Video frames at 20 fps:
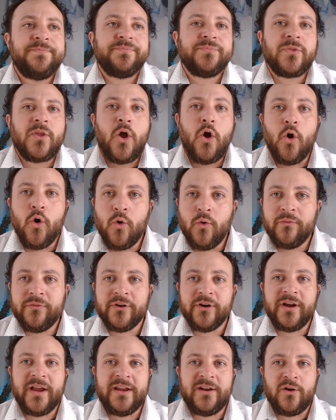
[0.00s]
over
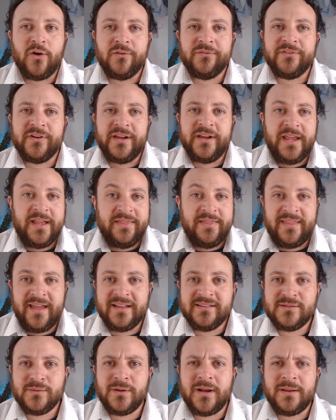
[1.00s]
and over again,
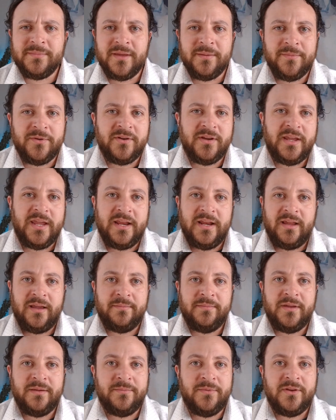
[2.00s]
that's what I'm communicating. I'm
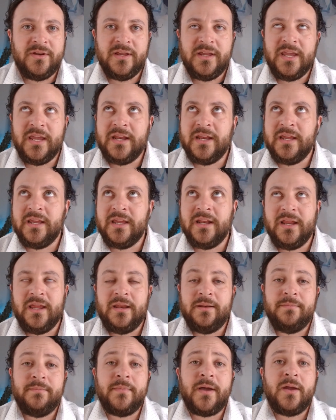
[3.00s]
communicating it
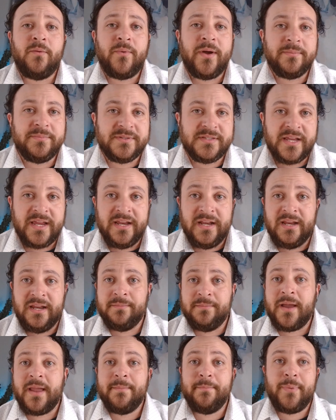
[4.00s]
in my website, in
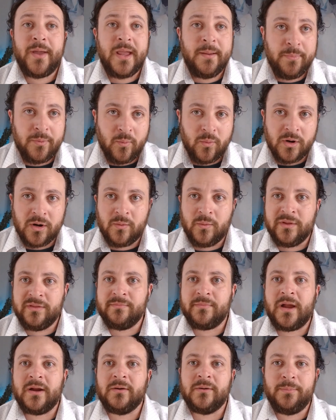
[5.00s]
my paperwork, with
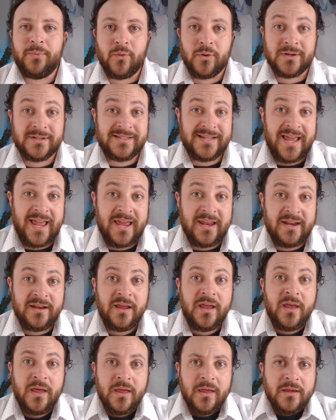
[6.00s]
my reports, and
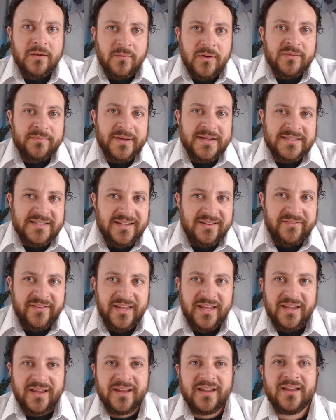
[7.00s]
with my
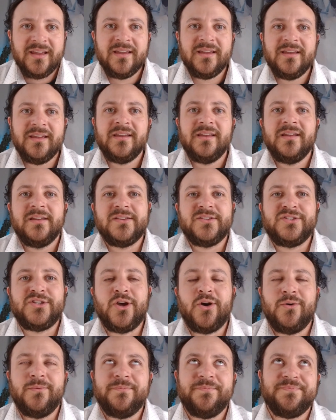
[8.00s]
CV.
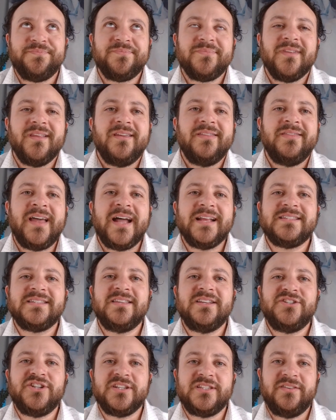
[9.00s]
So that's the
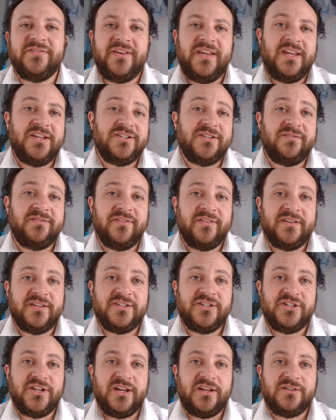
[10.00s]
justification for this
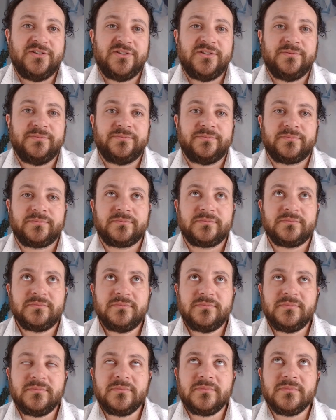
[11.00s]
change.
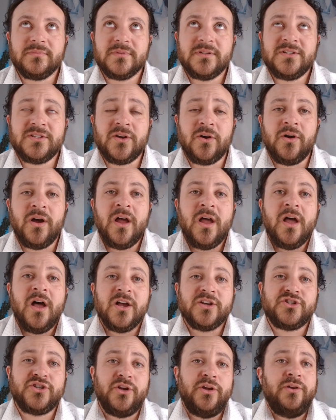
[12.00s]
So I'll
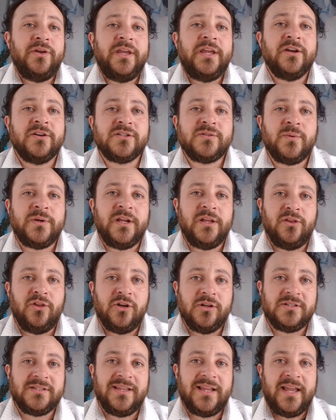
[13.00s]
show you, here's what it
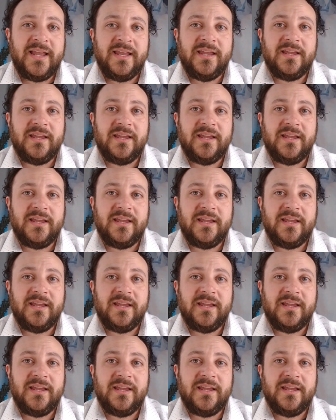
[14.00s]
looks like